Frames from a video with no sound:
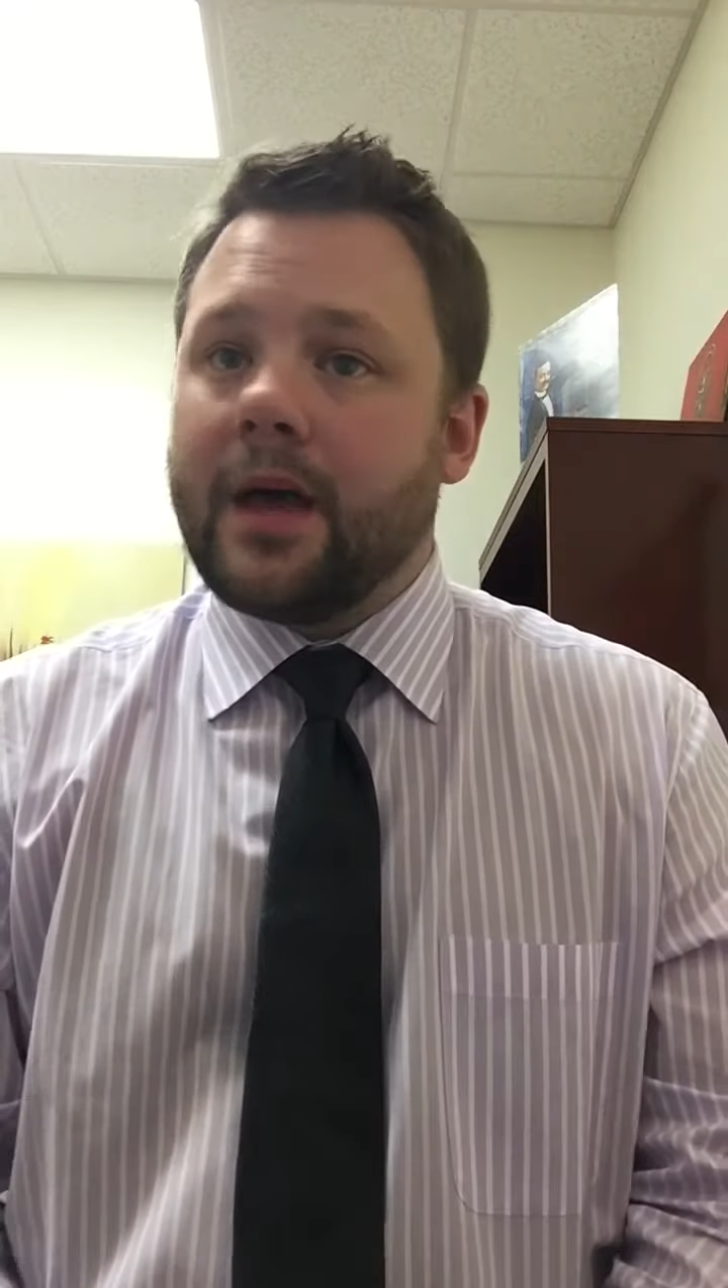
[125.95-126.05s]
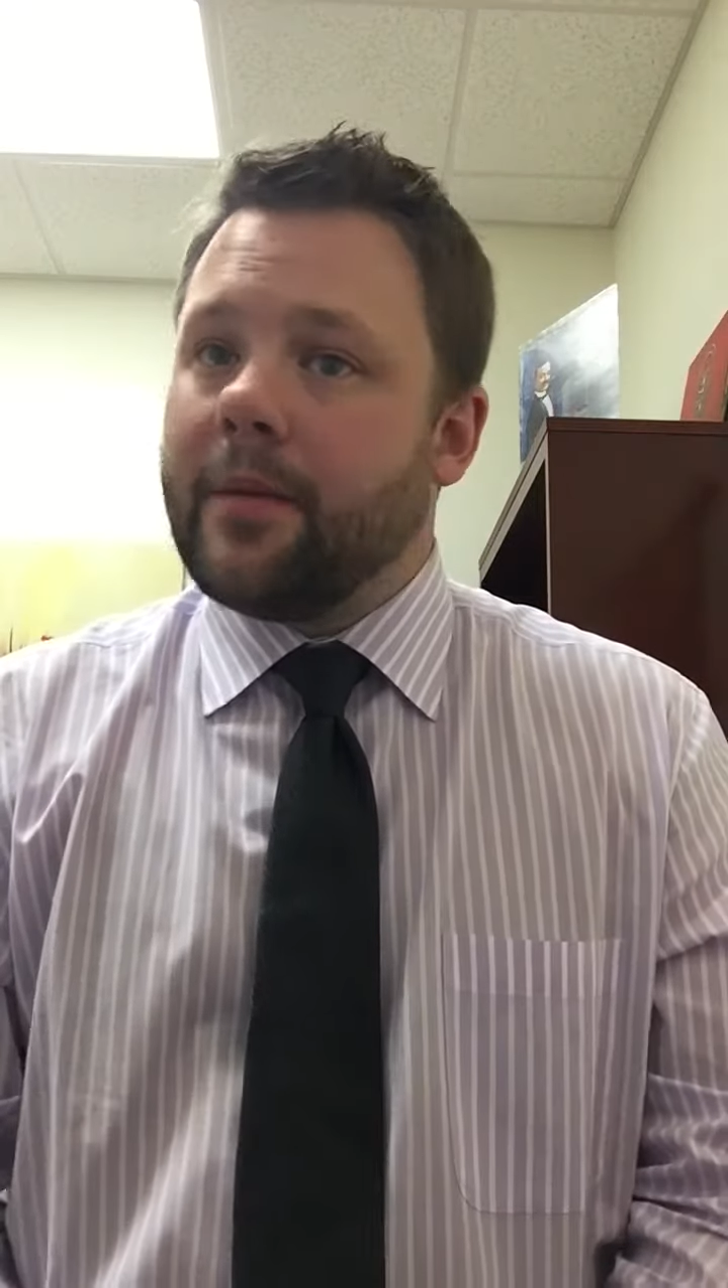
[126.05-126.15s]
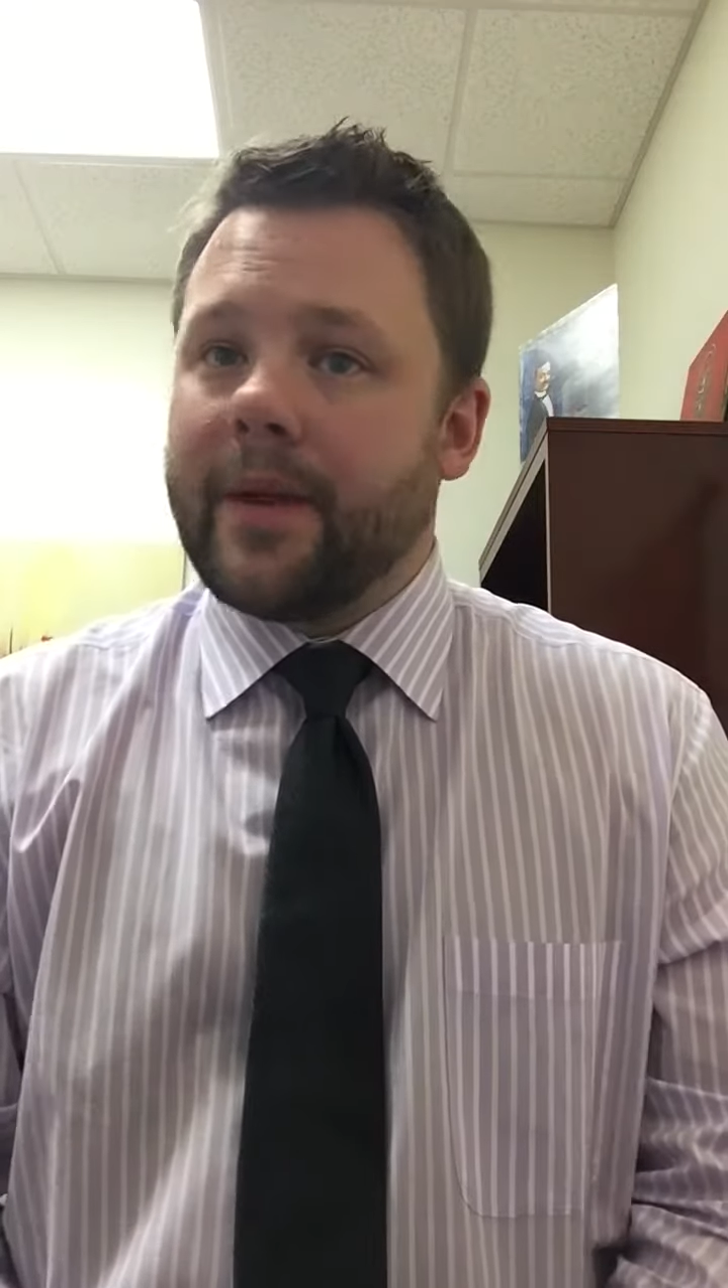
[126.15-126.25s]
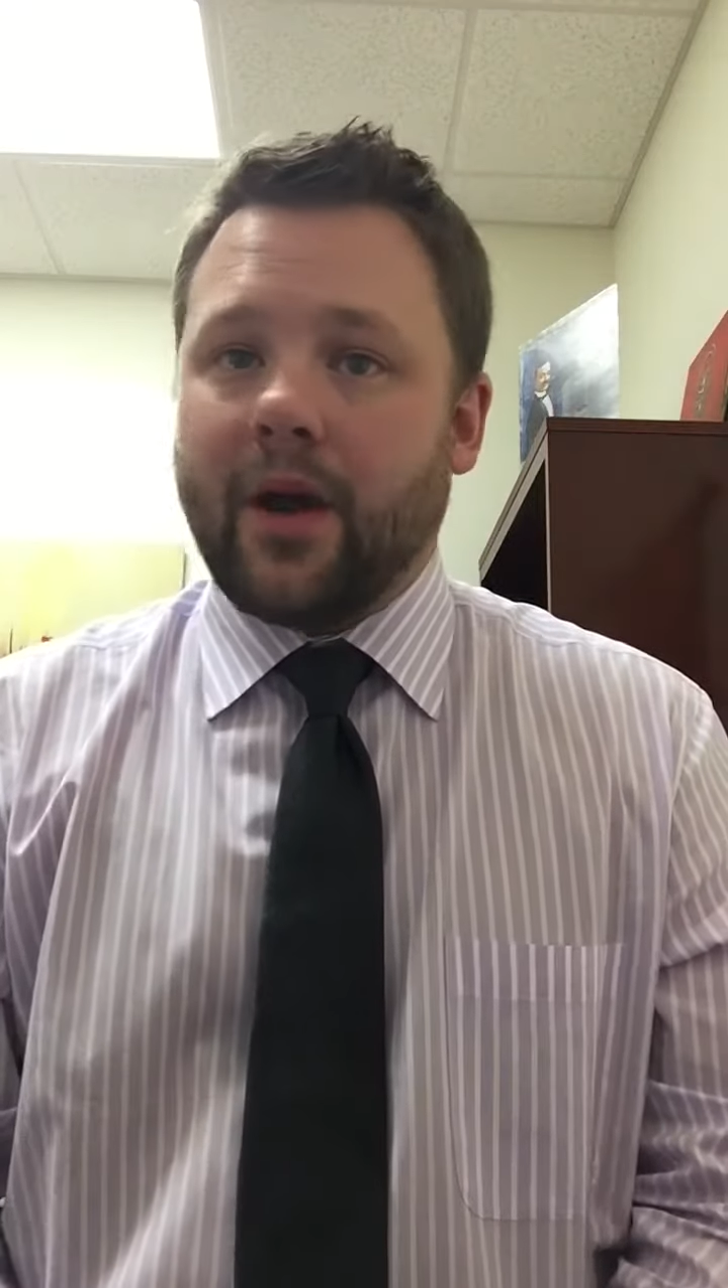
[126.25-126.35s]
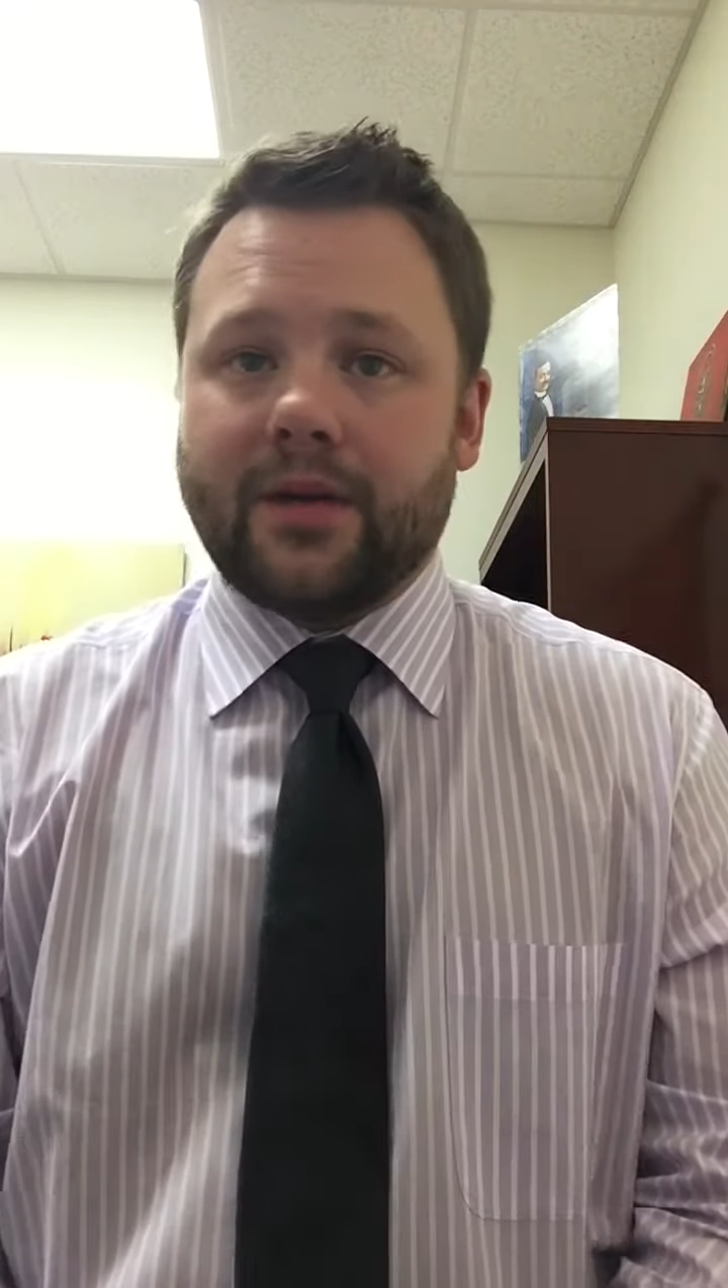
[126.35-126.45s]

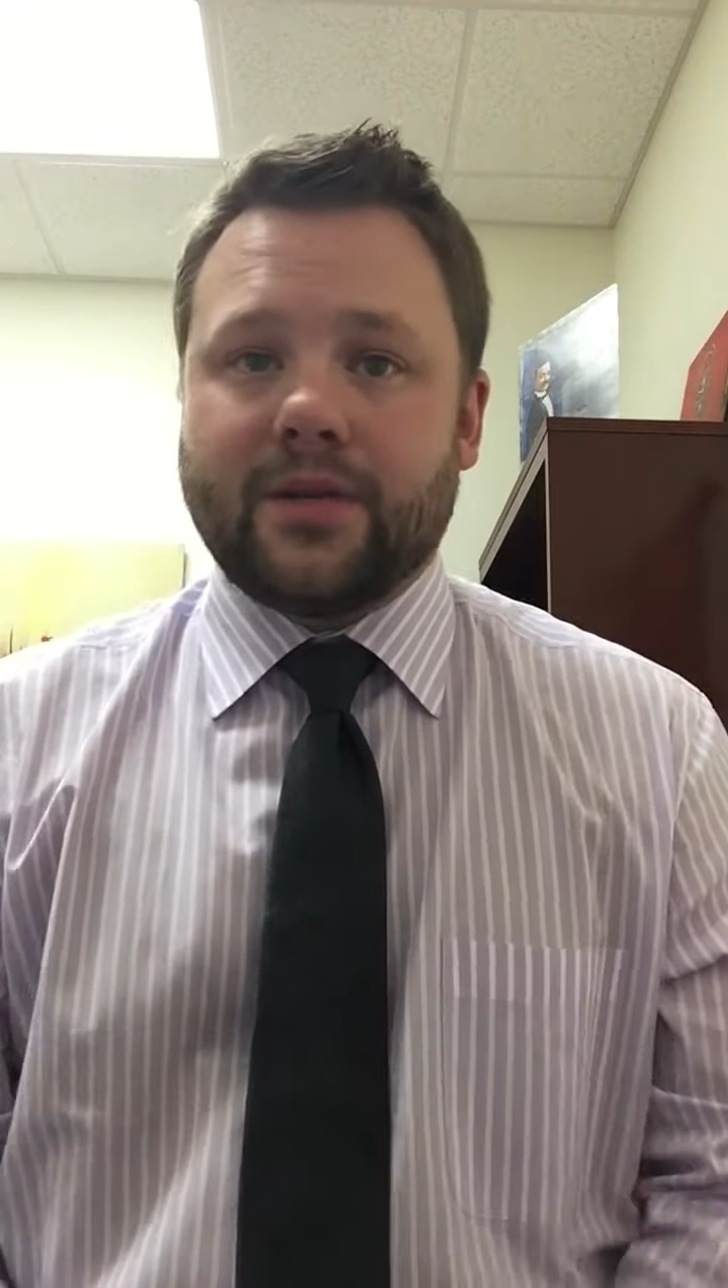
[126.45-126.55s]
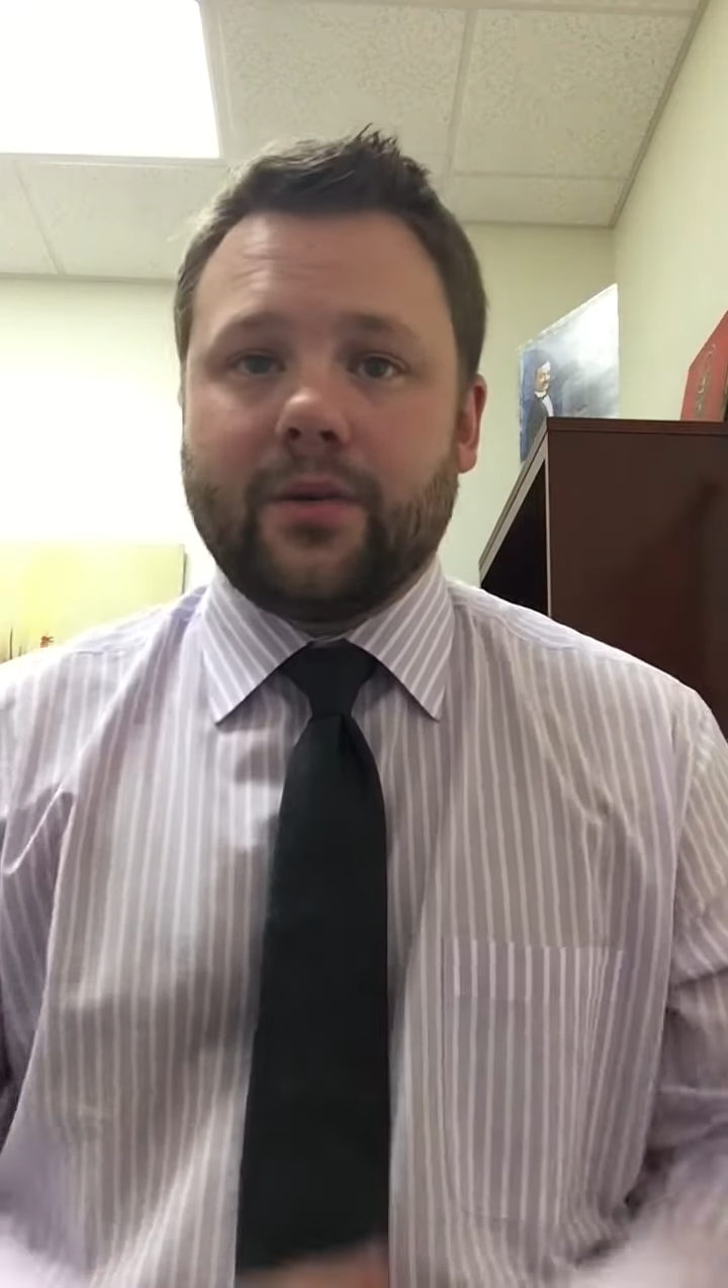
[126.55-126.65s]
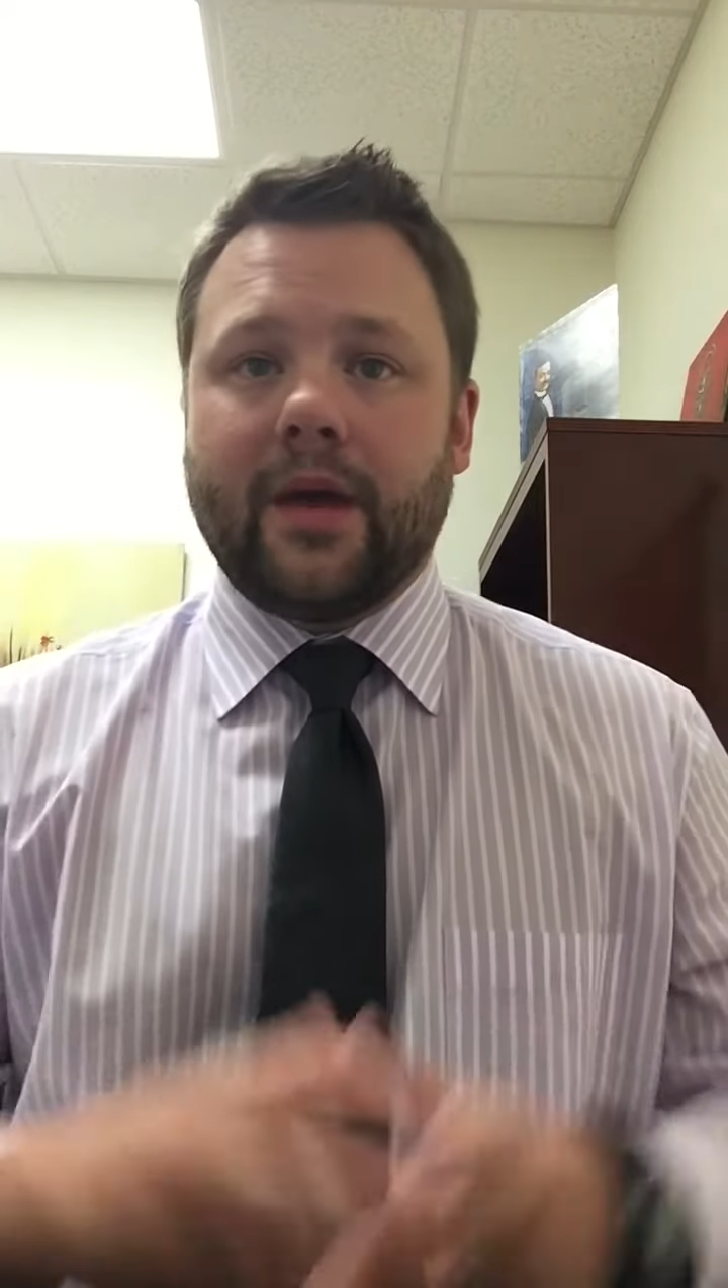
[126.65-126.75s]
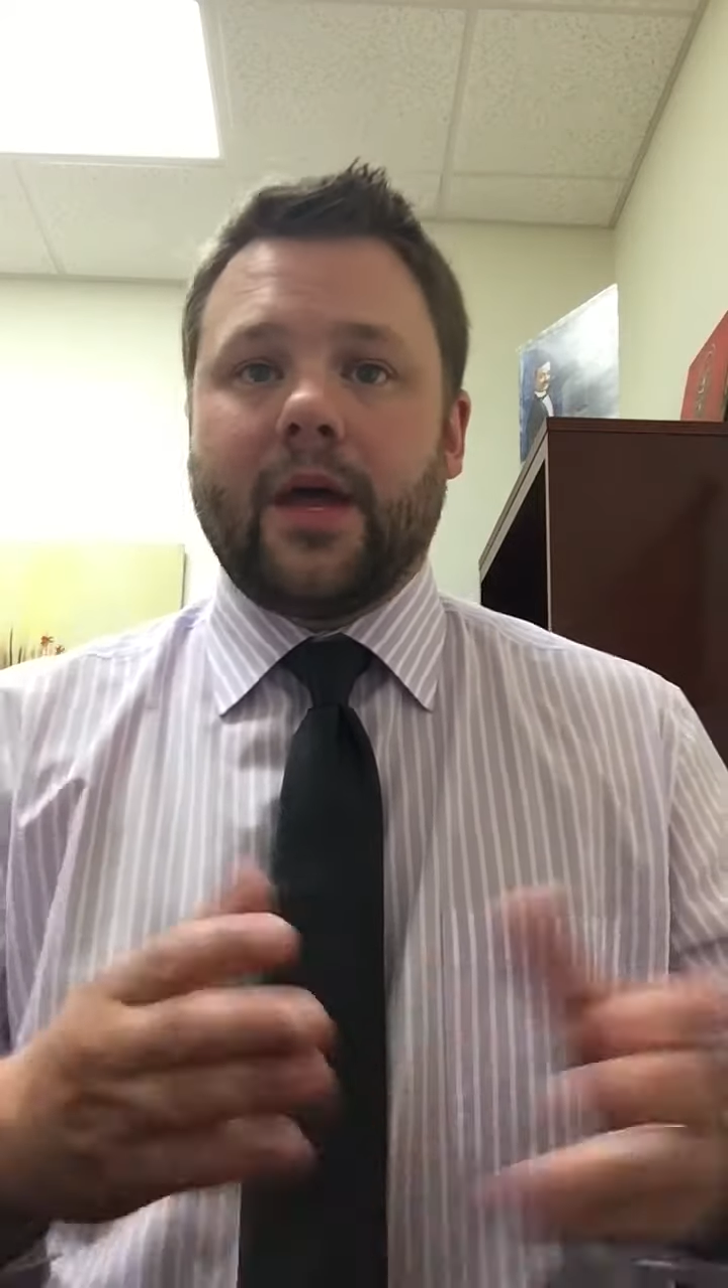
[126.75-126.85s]
But it also